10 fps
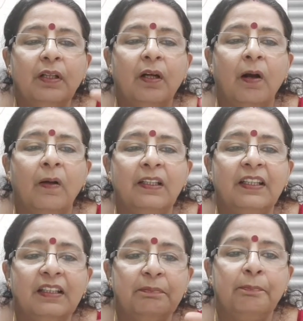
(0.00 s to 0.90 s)

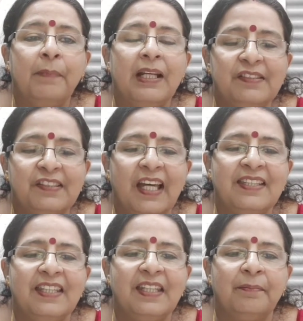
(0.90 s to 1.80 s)
called
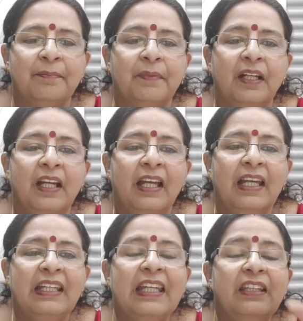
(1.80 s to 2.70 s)
Byzantium,
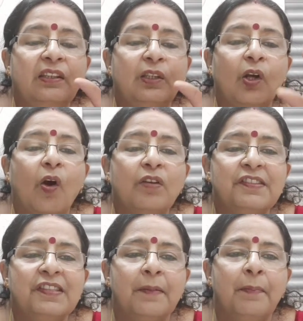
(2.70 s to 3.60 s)
he
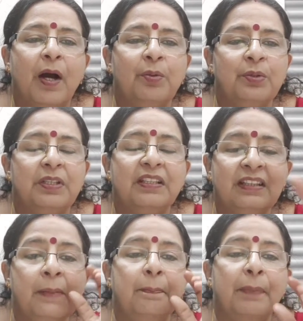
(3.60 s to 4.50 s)
talks about
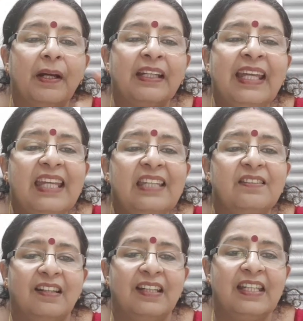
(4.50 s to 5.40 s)
the
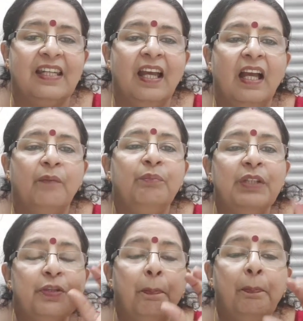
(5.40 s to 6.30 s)
purgatory
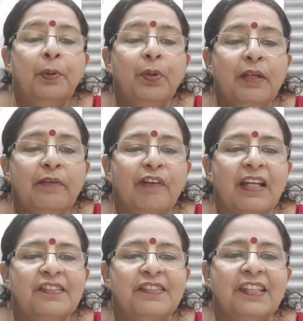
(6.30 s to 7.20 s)
which
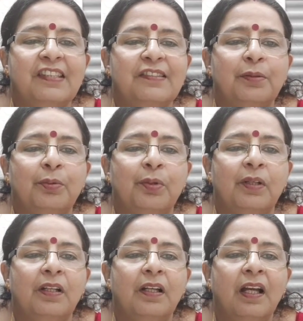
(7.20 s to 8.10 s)
purifies the
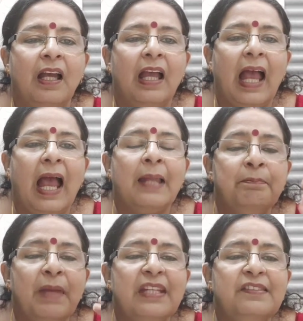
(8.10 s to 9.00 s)
soul
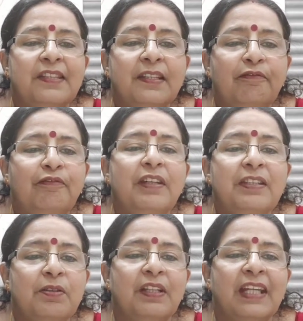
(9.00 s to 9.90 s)
and makes it
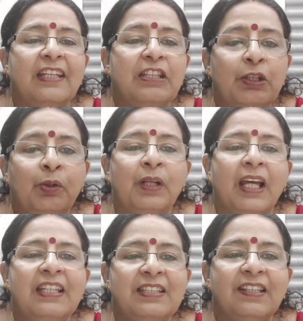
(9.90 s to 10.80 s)
fit to get
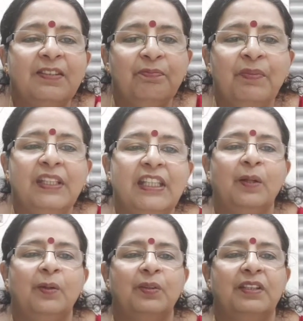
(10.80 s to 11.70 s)
united with the
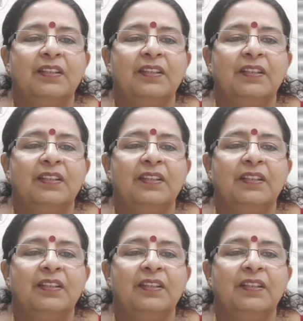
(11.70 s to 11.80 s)
Lord.